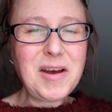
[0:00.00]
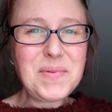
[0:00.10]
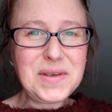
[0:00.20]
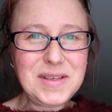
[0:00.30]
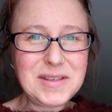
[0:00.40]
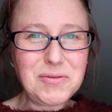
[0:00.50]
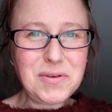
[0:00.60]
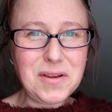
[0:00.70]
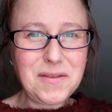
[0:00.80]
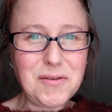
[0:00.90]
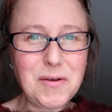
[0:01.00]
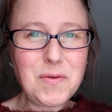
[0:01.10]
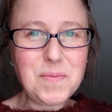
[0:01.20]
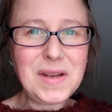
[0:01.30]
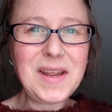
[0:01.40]
I B says he'll go through it
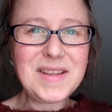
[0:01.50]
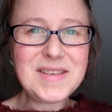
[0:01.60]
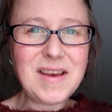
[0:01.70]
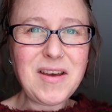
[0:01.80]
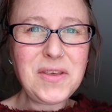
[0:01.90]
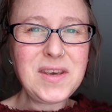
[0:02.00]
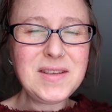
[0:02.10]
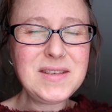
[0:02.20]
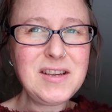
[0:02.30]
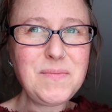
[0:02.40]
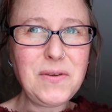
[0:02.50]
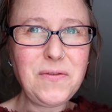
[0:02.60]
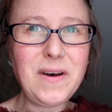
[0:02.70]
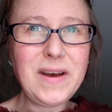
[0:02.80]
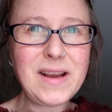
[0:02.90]
with me later. I think it's gonna be
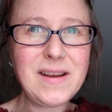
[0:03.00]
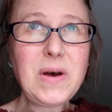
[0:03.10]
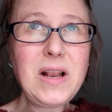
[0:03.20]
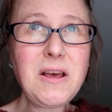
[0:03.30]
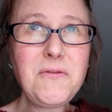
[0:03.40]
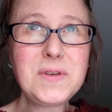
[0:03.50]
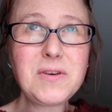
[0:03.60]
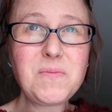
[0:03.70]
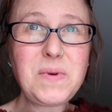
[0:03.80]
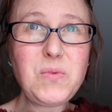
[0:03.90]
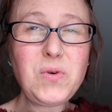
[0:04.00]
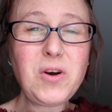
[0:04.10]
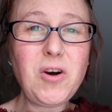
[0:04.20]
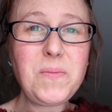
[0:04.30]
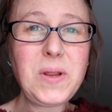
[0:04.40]
fine. My life has got a bit more
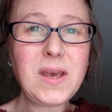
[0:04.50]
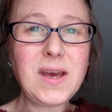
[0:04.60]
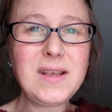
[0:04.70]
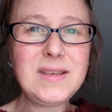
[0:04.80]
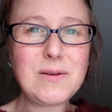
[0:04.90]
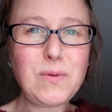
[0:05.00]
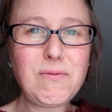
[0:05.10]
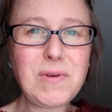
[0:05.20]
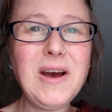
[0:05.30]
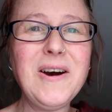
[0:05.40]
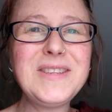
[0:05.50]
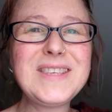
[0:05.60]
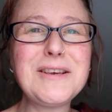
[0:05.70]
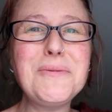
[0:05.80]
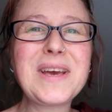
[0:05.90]
complicated with
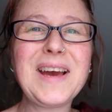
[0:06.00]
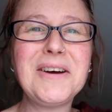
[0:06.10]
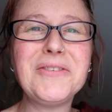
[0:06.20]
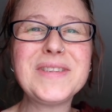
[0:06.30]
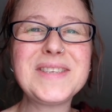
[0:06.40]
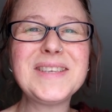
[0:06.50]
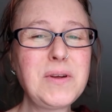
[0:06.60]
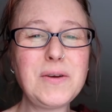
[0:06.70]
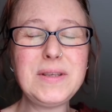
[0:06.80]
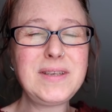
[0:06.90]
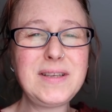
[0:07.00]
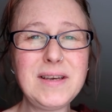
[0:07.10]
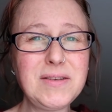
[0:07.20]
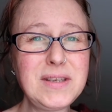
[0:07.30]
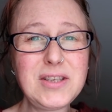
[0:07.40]
regards to accounts. I won't go into
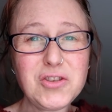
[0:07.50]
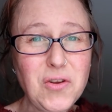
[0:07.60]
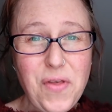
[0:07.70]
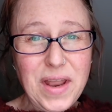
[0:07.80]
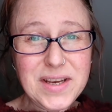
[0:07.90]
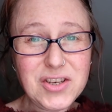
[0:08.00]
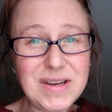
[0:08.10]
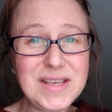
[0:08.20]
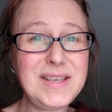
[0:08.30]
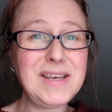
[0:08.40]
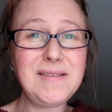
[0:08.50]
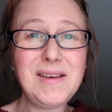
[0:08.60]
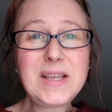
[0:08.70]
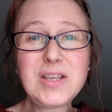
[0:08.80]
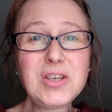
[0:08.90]
details because it's just not that interesting,
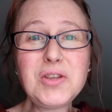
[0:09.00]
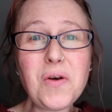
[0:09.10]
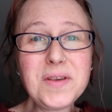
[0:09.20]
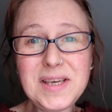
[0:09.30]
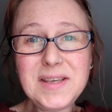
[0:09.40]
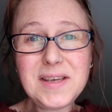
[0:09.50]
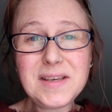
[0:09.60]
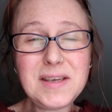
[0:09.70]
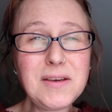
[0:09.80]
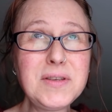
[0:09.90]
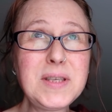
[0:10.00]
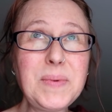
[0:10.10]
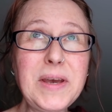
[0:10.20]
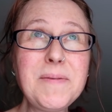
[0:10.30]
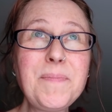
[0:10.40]
but it's just not as easy as it used to
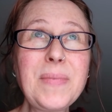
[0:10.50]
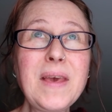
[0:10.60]
be.